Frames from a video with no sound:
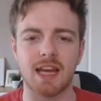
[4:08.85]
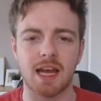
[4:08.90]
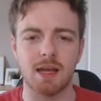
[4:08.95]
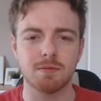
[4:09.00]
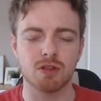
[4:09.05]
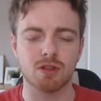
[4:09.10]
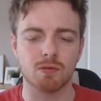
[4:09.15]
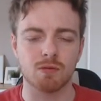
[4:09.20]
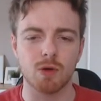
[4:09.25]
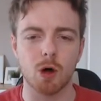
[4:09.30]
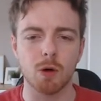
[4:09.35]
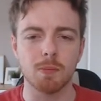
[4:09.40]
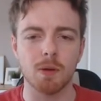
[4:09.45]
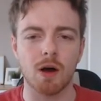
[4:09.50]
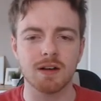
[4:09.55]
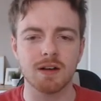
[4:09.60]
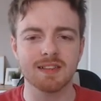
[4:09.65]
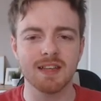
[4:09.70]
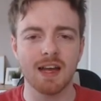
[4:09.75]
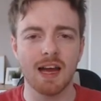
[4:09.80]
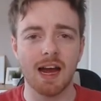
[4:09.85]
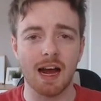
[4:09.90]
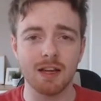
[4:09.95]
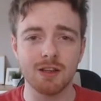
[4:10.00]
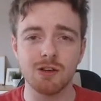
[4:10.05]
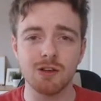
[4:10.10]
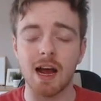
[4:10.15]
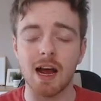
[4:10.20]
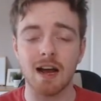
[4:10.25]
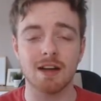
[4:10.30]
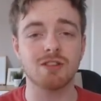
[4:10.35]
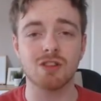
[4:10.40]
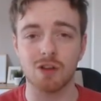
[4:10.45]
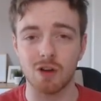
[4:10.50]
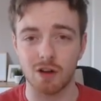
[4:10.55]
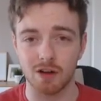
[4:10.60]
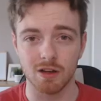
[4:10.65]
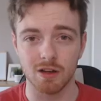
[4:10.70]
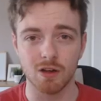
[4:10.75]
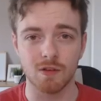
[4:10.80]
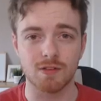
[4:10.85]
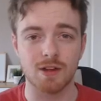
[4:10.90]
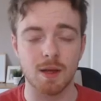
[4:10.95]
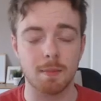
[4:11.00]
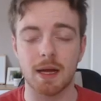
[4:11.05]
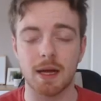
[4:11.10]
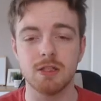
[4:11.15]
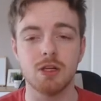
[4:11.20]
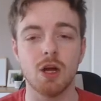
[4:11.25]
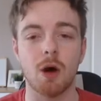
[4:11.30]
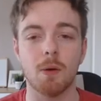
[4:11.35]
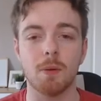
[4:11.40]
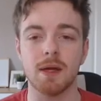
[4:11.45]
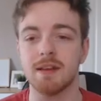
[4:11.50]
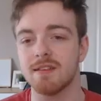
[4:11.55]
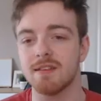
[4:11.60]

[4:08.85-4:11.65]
games on Roblox, and you guys are gonna love them, I know